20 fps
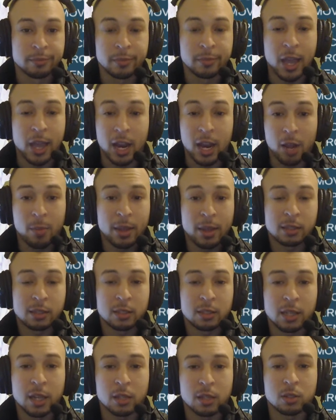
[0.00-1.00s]
And it makes
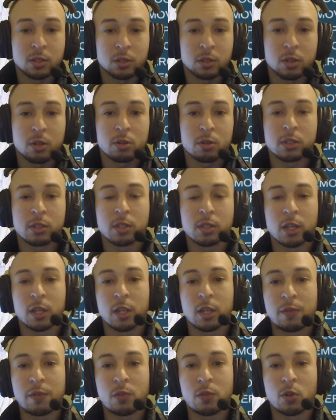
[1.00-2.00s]
sense, it's like
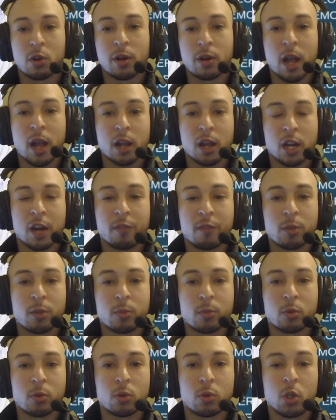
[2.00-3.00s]
if you're not
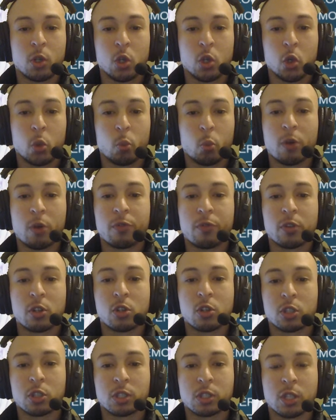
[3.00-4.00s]
comfortable within
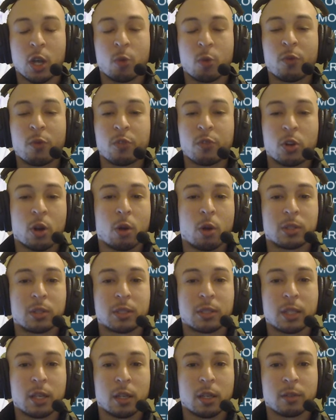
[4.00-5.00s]
yourself, with your own
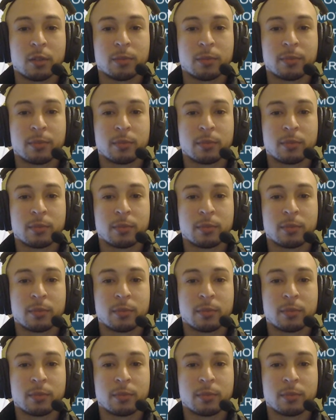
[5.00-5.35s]
skin,